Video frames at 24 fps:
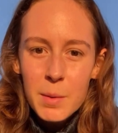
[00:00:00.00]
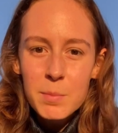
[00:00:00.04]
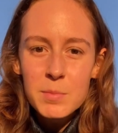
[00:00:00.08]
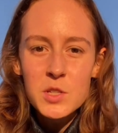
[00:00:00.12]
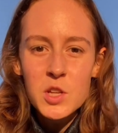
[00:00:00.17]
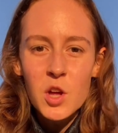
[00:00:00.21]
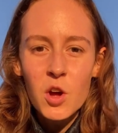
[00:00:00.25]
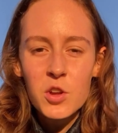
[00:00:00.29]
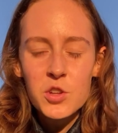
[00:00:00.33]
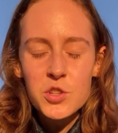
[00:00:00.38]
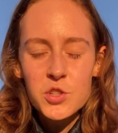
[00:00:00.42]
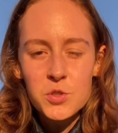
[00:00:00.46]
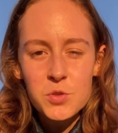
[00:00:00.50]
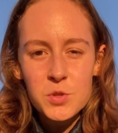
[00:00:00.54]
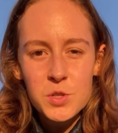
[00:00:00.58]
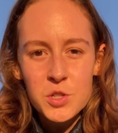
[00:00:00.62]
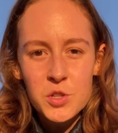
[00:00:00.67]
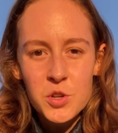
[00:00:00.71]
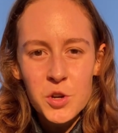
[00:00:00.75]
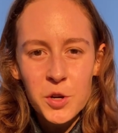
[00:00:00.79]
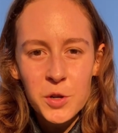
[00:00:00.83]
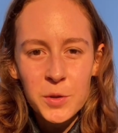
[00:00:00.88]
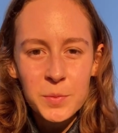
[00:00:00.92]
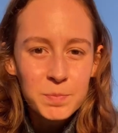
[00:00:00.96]
the answer is
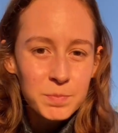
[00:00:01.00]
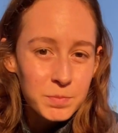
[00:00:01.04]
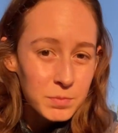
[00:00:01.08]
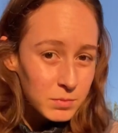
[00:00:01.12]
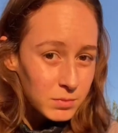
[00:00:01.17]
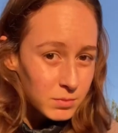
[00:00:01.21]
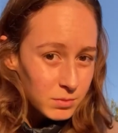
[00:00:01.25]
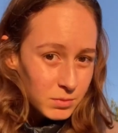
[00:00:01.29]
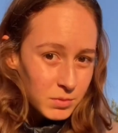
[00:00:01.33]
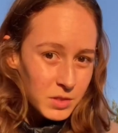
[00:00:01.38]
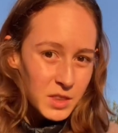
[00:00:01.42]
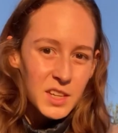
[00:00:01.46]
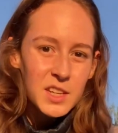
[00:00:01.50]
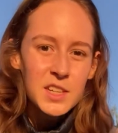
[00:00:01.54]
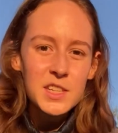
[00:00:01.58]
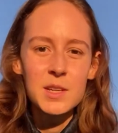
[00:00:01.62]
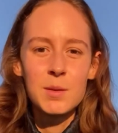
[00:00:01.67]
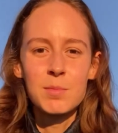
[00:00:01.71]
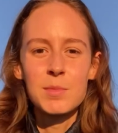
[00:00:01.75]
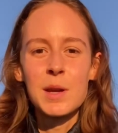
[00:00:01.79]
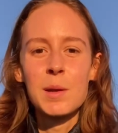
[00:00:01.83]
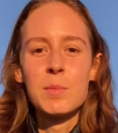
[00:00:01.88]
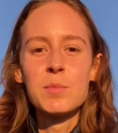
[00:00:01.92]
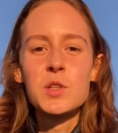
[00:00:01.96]
no.
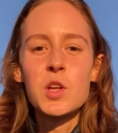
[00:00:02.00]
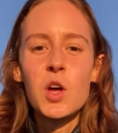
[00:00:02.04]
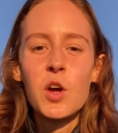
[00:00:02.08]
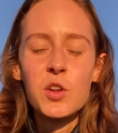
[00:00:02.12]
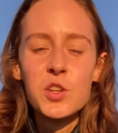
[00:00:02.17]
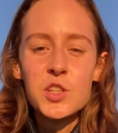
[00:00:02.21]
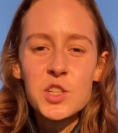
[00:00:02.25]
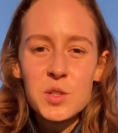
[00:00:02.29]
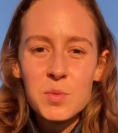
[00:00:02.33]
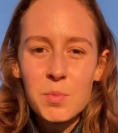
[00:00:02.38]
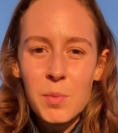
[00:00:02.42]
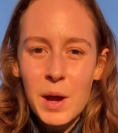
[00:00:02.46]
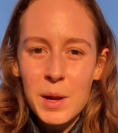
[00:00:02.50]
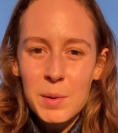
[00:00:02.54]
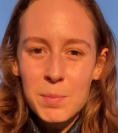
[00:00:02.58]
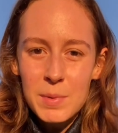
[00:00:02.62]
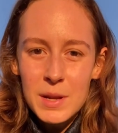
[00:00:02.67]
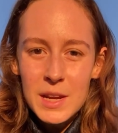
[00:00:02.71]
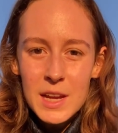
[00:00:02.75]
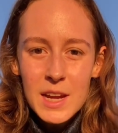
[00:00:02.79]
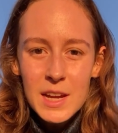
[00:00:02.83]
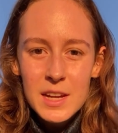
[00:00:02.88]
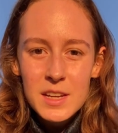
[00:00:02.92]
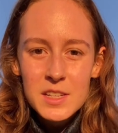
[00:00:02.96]
Sometimes the answer might be
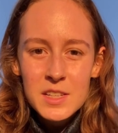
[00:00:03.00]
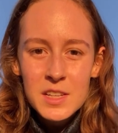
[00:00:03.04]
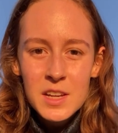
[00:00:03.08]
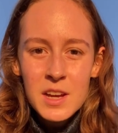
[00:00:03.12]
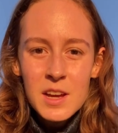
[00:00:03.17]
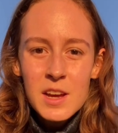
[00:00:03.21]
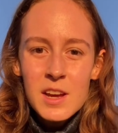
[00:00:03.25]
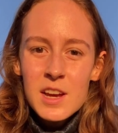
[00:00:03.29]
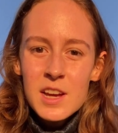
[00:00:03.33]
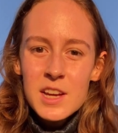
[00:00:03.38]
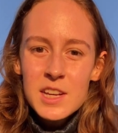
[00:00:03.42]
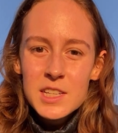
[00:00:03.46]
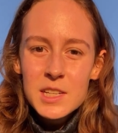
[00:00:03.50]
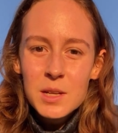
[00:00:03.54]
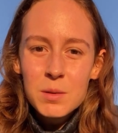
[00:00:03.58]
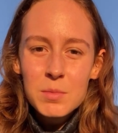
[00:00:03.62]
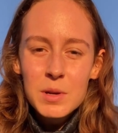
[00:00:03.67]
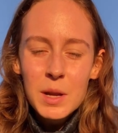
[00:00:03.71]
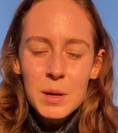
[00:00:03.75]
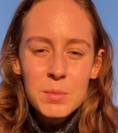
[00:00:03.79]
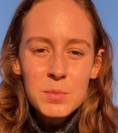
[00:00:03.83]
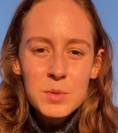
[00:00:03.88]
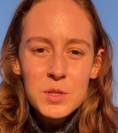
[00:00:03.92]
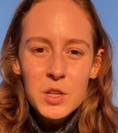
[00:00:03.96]
yes.
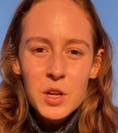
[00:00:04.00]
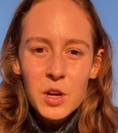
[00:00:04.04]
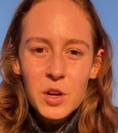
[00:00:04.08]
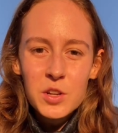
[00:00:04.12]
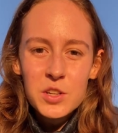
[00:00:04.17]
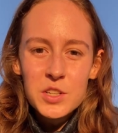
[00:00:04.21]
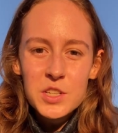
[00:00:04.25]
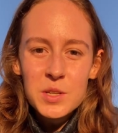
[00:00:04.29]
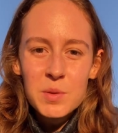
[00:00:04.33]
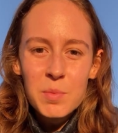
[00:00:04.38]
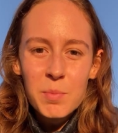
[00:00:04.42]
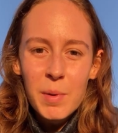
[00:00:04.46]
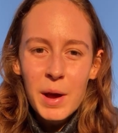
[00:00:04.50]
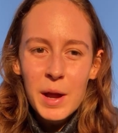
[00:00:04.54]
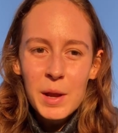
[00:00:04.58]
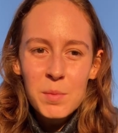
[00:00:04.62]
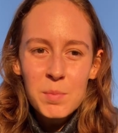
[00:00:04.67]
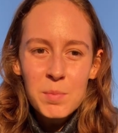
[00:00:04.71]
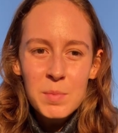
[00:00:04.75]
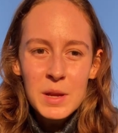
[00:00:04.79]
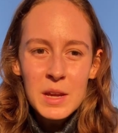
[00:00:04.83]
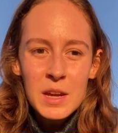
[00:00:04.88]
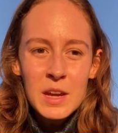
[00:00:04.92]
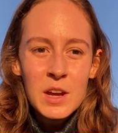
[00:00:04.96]
Sometimes the answer might
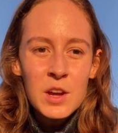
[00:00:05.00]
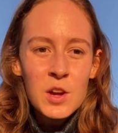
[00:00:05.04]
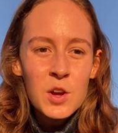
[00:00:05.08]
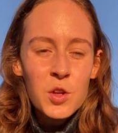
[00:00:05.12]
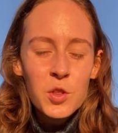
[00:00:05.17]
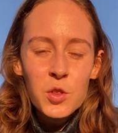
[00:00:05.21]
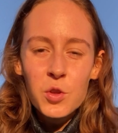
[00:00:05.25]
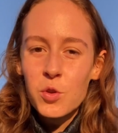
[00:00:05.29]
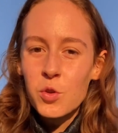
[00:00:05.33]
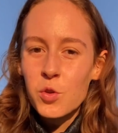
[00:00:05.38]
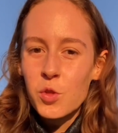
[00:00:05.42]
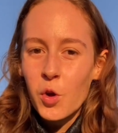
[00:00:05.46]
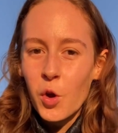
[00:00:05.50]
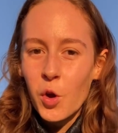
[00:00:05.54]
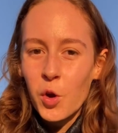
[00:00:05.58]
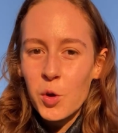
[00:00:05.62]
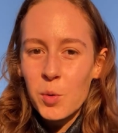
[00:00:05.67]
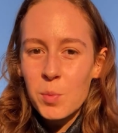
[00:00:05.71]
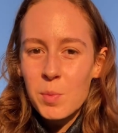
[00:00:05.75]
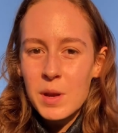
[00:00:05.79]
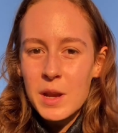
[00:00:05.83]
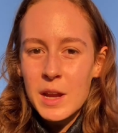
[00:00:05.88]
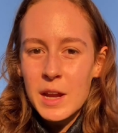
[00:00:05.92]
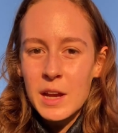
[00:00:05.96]
be through the
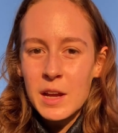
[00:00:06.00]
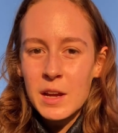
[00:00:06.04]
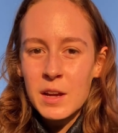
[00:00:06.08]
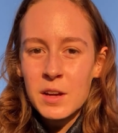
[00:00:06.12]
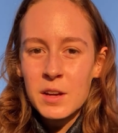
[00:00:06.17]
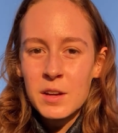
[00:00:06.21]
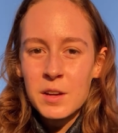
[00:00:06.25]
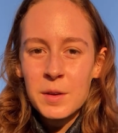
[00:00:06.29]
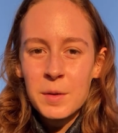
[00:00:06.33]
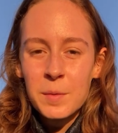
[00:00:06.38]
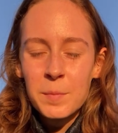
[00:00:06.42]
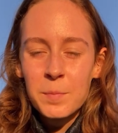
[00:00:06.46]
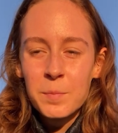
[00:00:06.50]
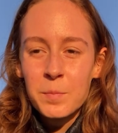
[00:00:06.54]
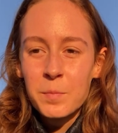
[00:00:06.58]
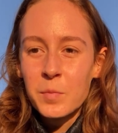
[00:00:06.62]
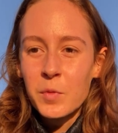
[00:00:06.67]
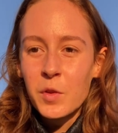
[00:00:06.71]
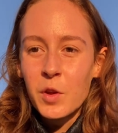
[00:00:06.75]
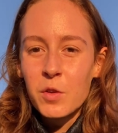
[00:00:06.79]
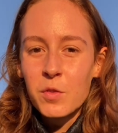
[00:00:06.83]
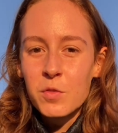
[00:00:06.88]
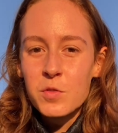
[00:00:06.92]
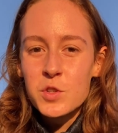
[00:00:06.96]
opening
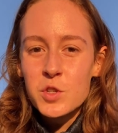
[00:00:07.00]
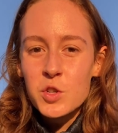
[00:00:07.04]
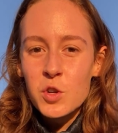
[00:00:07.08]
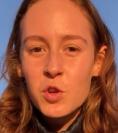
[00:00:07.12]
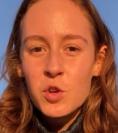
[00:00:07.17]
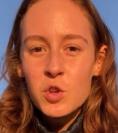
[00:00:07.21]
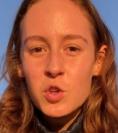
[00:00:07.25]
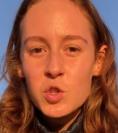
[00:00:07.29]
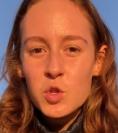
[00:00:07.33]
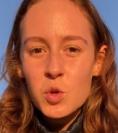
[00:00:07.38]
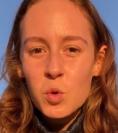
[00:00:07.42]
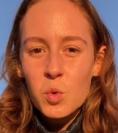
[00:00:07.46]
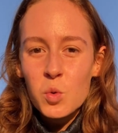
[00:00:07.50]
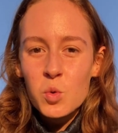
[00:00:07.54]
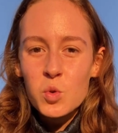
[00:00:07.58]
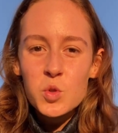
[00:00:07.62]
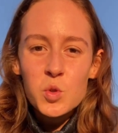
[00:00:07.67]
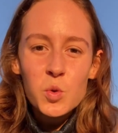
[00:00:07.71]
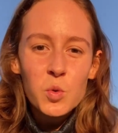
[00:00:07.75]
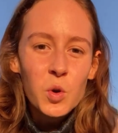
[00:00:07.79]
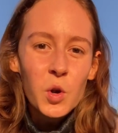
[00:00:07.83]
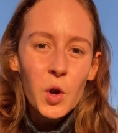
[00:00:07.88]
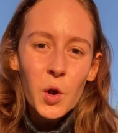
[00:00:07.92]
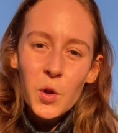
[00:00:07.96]
of certain doors or
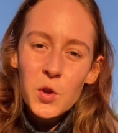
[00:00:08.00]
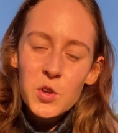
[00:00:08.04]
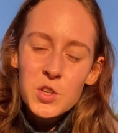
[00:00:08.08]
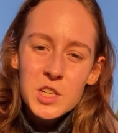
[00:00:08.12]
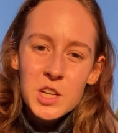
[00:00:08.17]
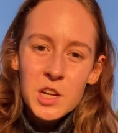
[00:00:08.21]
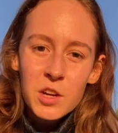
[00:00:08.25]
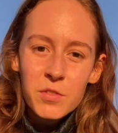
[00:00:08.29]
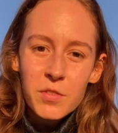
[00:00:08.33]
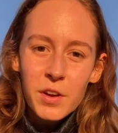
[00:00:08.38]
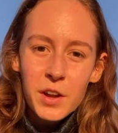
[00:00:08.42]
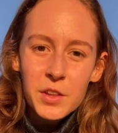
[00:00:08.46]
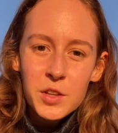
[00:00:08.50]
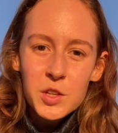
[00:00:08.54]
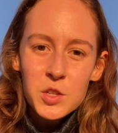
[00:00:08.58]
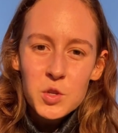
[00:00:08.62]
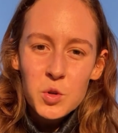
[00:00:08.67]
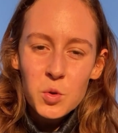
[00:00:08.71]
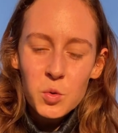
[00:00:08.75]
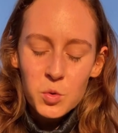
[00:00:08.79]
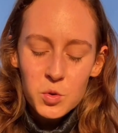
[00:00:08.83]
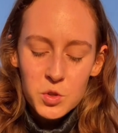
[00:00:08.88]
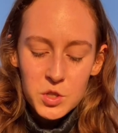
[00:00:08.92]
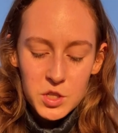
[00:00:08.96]
closing of other
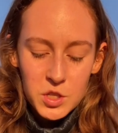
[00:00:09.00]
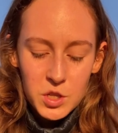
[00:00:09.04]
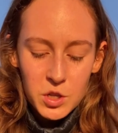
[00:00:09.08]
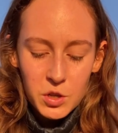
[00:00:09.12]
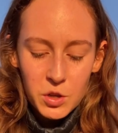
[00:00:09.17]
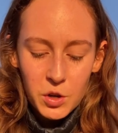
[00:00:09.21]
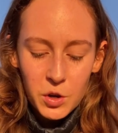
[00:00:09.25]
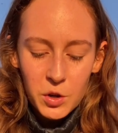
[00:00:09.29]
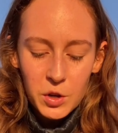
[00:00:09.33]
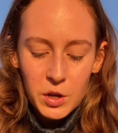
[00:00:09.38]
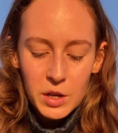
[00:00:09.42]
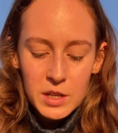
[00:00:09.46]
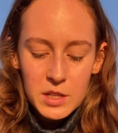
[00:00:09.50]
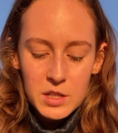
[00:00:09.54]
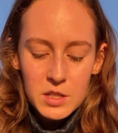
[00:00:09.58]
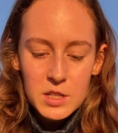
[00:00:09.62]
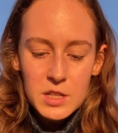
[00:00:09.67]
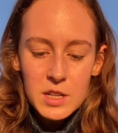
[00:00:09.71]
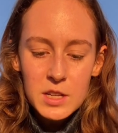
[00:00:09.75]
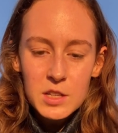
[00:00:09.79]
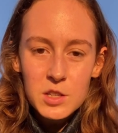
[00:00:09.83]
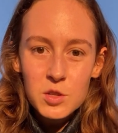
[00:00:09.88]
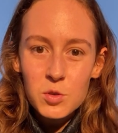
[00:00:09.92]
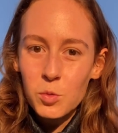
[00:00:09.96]
doors. You know, it
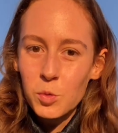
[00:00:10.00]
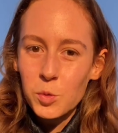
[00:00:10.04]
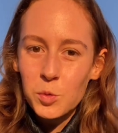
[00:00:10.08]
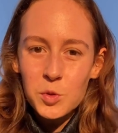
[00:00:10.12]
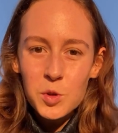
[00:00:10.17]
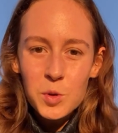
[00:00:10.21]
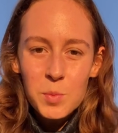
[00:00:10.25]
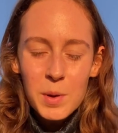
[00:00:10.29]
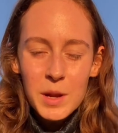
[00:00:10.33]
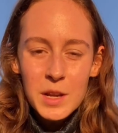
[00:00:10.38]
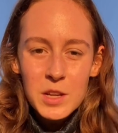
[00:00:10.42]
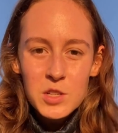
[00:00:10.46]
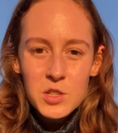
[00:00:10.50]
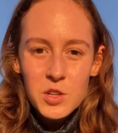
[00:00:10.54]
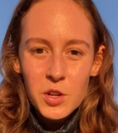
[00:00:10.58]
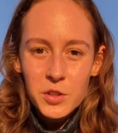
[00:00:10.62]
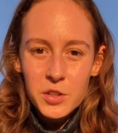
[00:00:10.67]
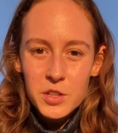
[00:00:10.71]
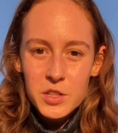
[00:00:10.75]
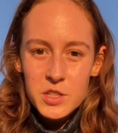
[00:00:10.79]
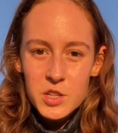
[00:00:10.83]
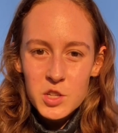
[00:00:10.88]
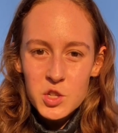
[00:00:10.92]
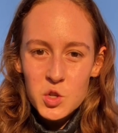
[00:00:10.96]
all depends on the
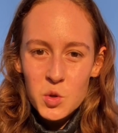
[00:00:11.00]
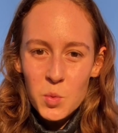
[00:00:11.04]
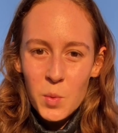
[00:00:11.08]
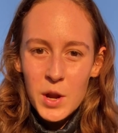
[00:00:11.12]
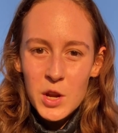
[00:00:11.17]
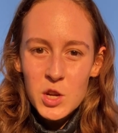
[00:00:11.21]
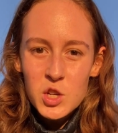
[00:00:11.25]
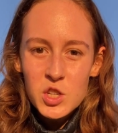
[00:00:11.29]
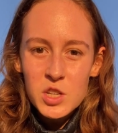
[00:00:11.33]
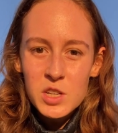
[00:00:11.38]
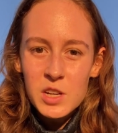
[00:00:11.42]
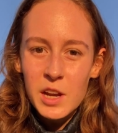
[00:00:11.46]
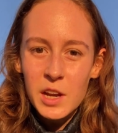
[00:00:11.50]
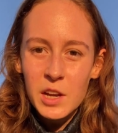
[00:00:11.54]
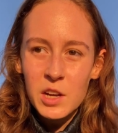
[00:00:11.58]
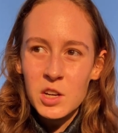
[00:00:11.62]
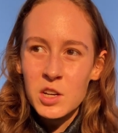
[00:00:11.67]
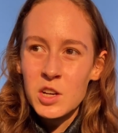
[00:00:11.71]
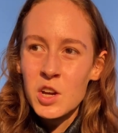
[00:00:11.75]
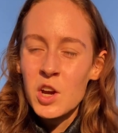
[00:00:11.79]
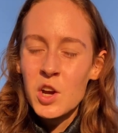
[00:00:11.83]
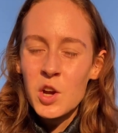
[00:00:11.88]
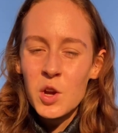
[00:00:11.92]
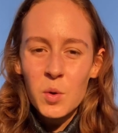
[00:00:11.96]
situation and
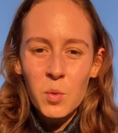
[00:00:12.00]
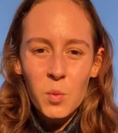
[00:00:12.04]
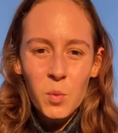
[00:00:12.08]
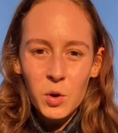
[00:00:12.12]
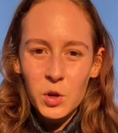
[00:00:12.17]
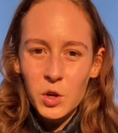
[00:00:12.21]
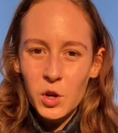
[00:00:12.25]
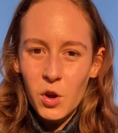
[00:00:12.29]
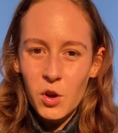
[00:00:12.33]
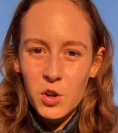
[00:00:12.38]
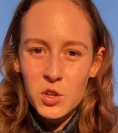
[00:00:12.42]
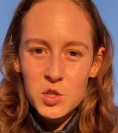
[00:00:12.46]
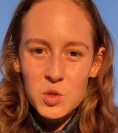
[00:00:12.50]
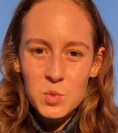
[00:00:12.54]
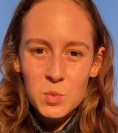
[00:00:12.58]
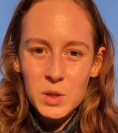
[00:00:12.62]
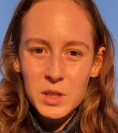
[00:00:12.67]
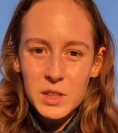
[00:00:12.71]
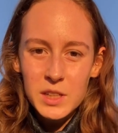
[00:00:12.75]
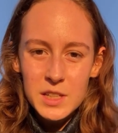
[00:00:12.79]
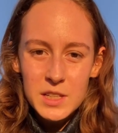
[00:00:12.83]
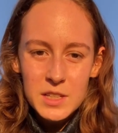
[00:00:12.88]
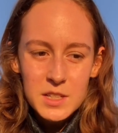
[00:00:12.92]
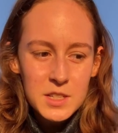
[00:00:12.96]
what God's will
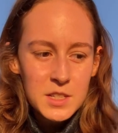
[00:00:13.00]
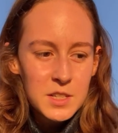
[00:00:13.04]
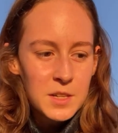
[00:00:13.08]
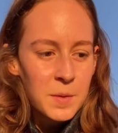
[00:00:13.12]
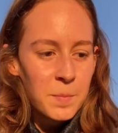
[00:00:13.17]
is.